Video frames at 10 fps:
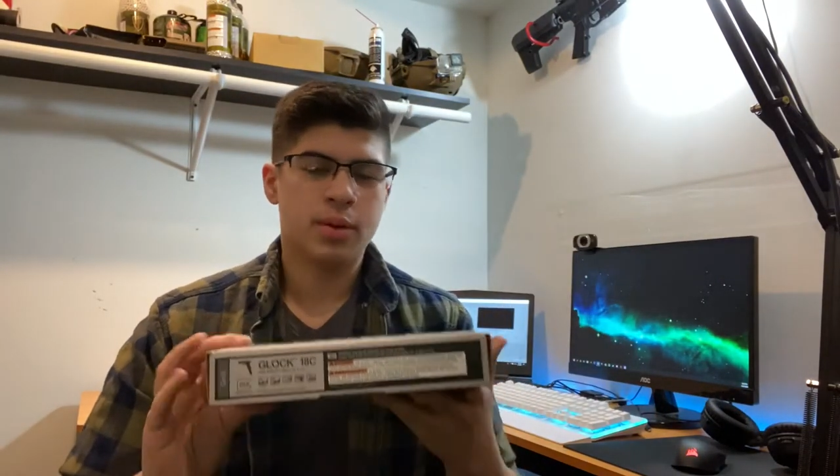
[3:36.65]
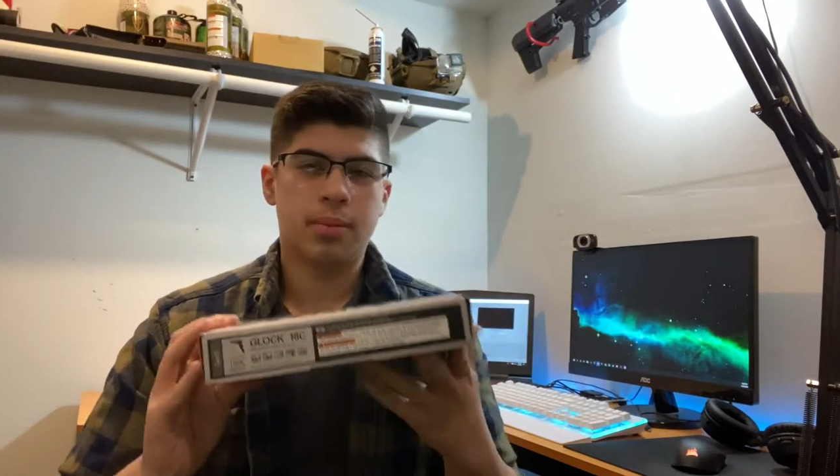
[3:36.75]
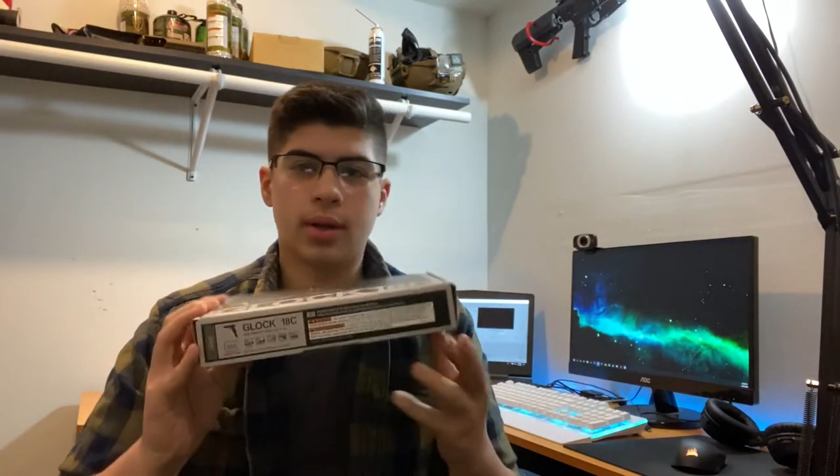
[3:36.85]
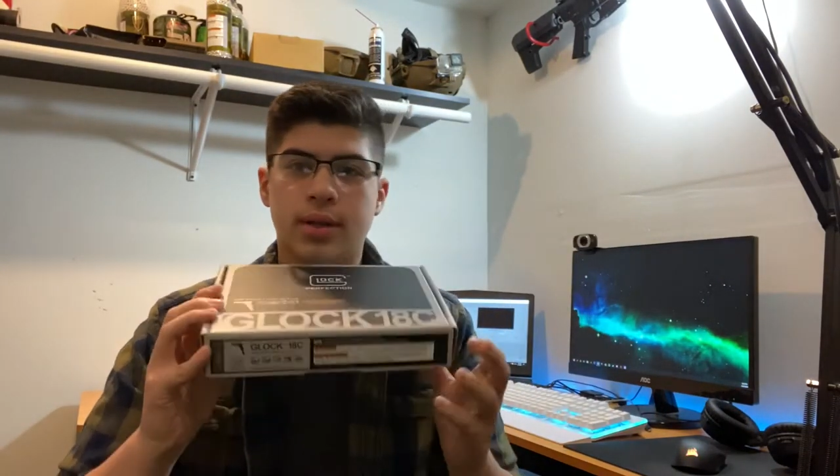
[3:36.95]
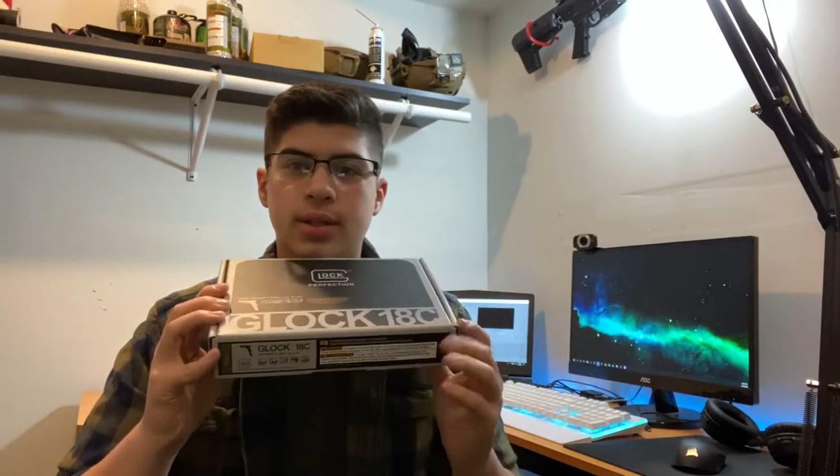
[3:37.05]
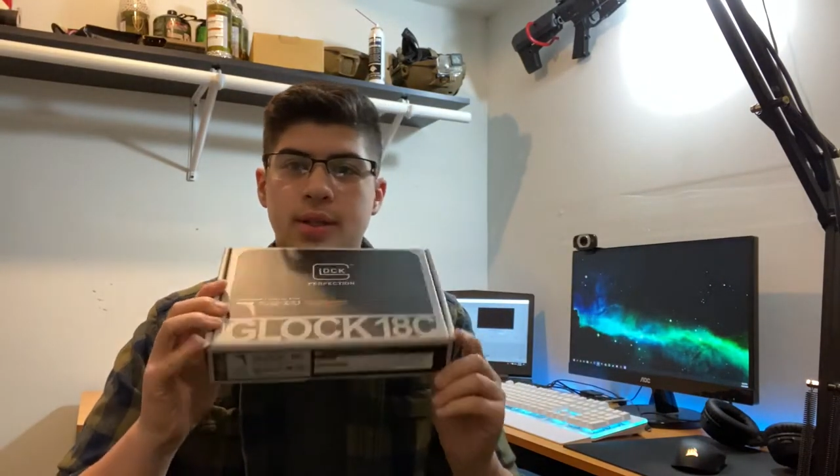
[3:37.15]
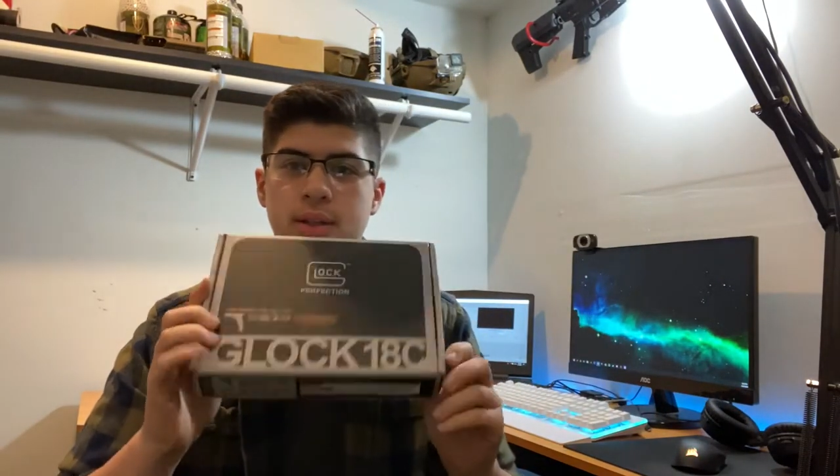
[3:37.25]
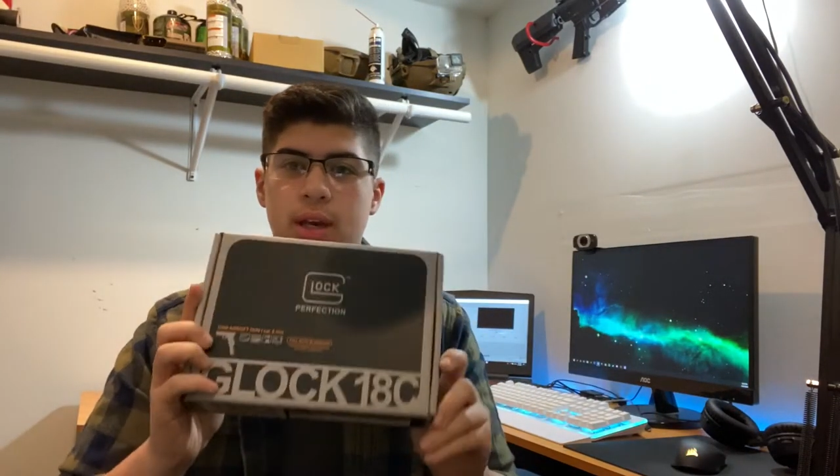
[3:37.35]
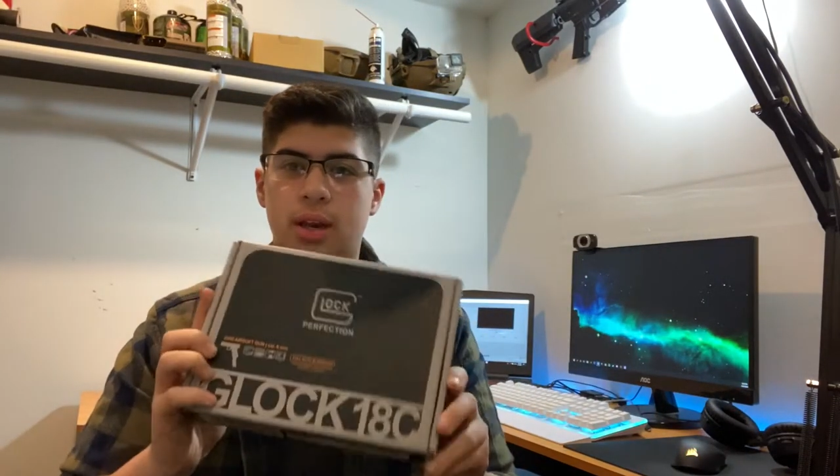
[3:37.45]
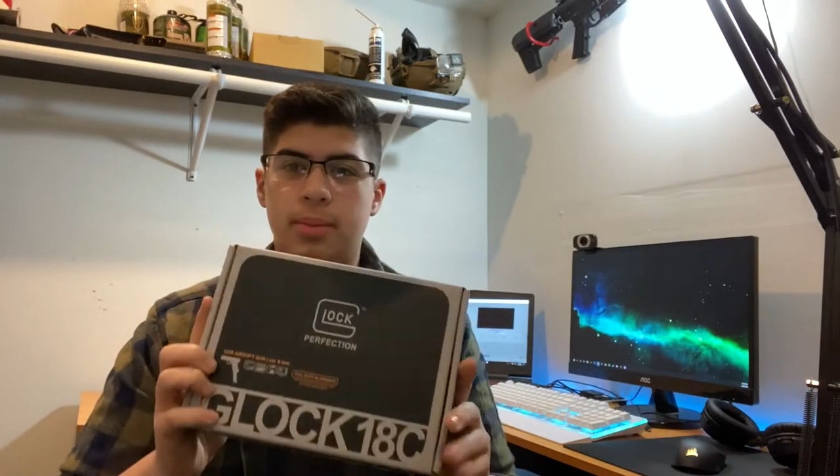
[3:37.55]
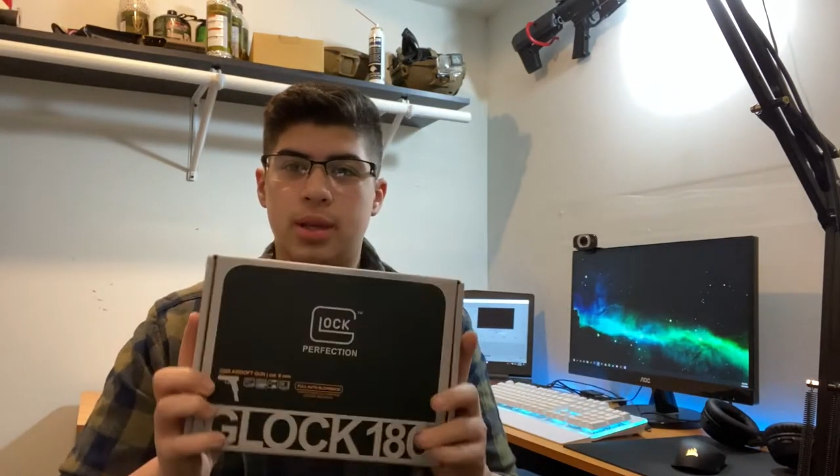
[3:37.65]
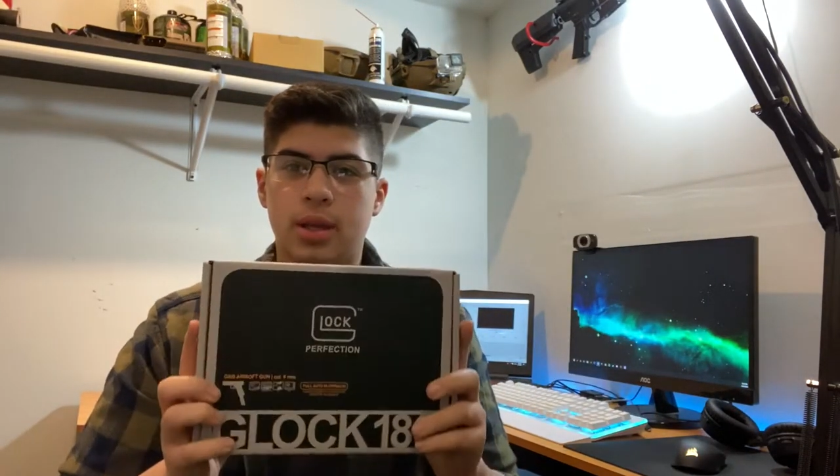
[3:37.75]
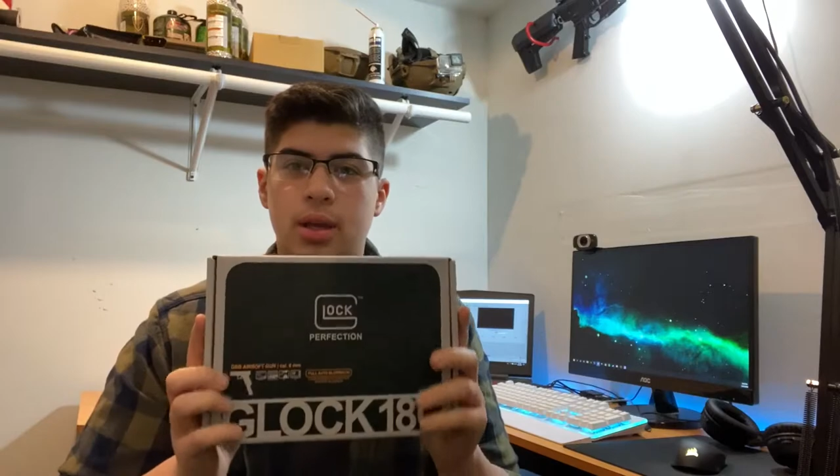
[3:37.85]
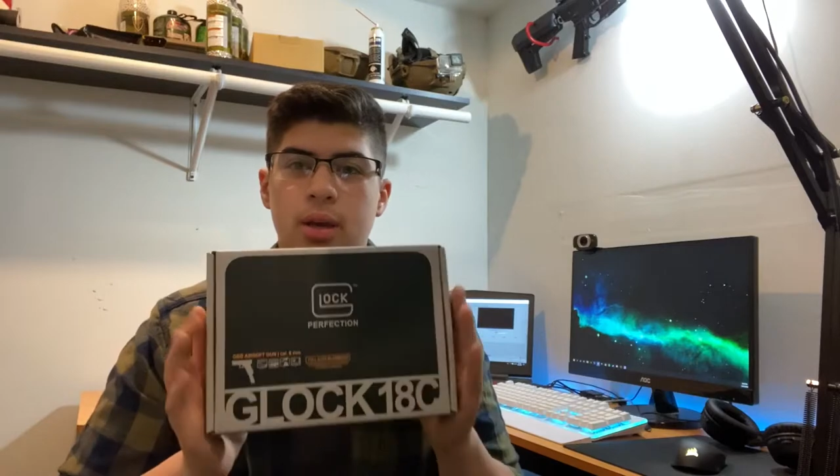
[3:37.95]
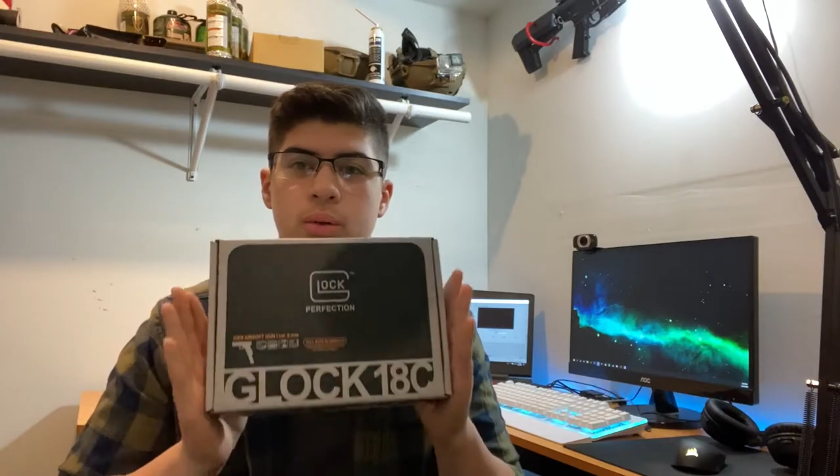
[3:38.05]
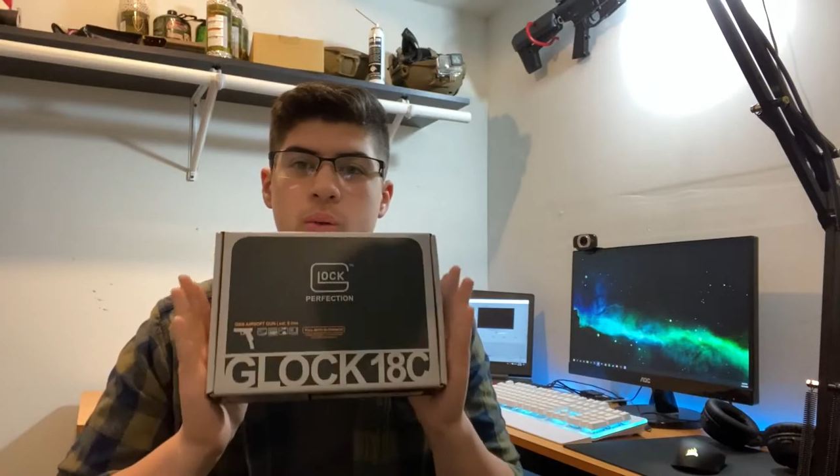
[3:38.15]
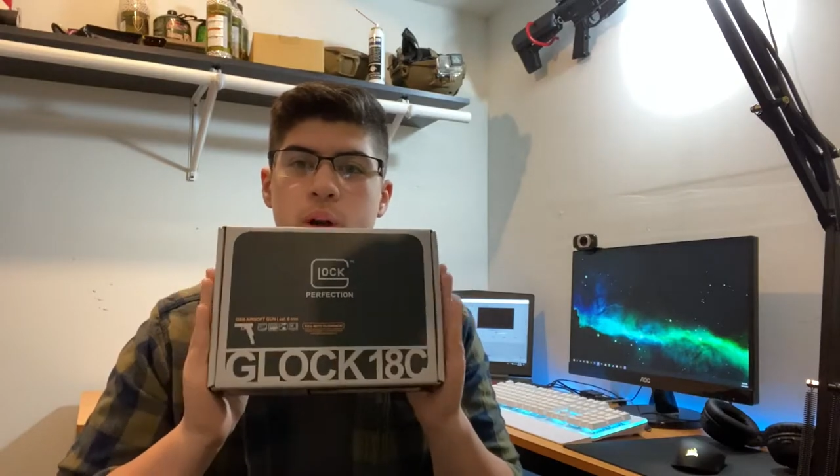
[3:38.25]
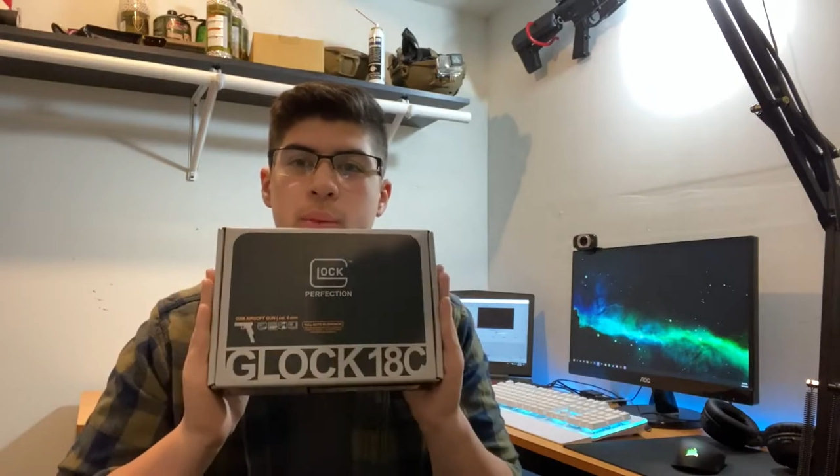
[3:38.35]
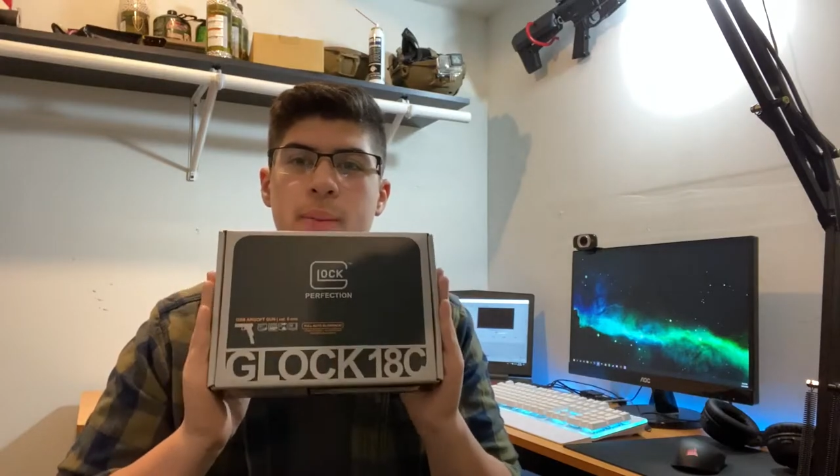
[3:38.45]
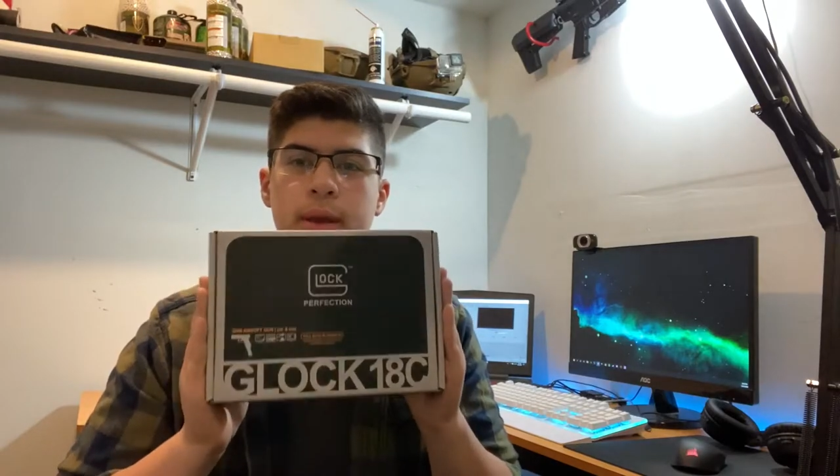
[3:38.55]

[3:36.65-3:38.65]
But this is going to be one of my